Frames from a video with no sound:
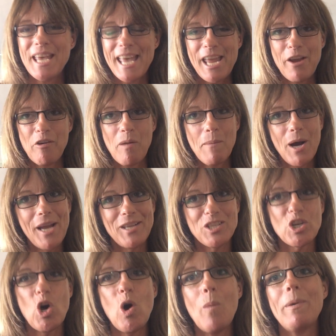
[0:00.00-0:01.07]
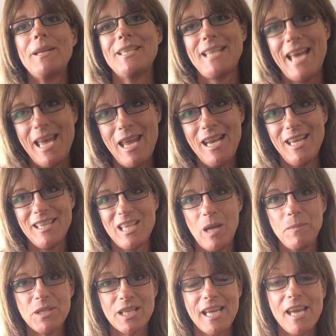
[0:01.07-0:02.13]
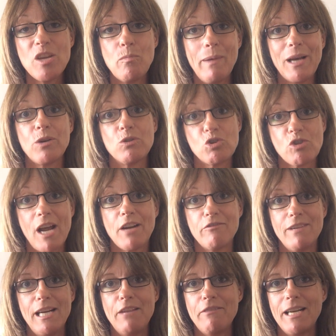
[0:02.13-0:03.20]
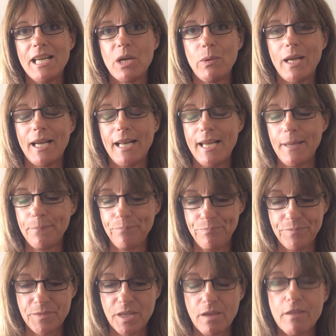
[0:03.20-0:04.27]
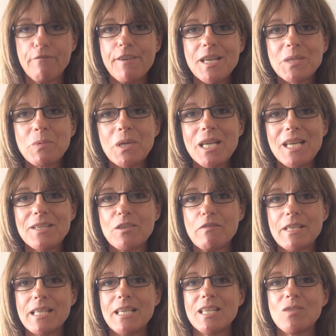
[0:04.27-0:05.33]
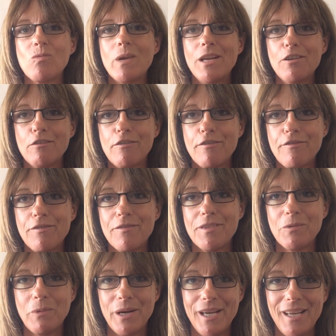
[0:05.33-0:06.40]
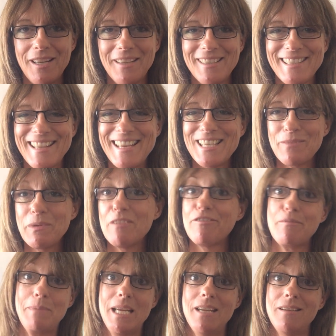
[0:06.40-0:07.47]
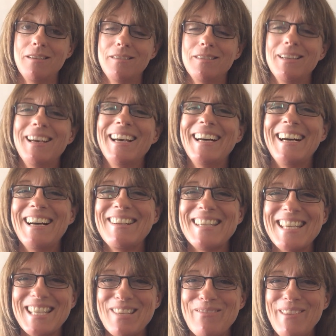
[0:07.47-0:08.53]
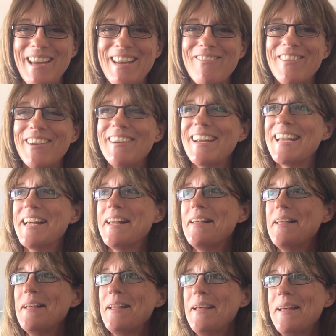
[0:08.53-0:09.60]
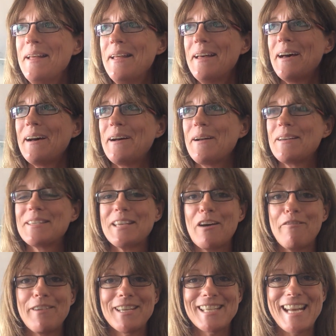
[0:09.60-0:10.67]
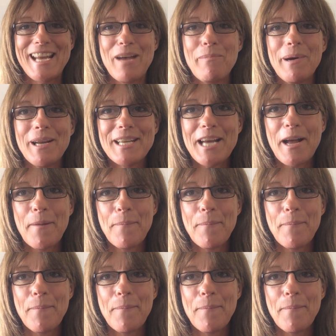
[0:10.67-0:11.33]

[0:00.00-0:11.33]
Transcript: here are my top 10 tips to get you back on track really, really quickly. The first one is obviously to wean off the wine. So that's one for me. Just being very selfish here, but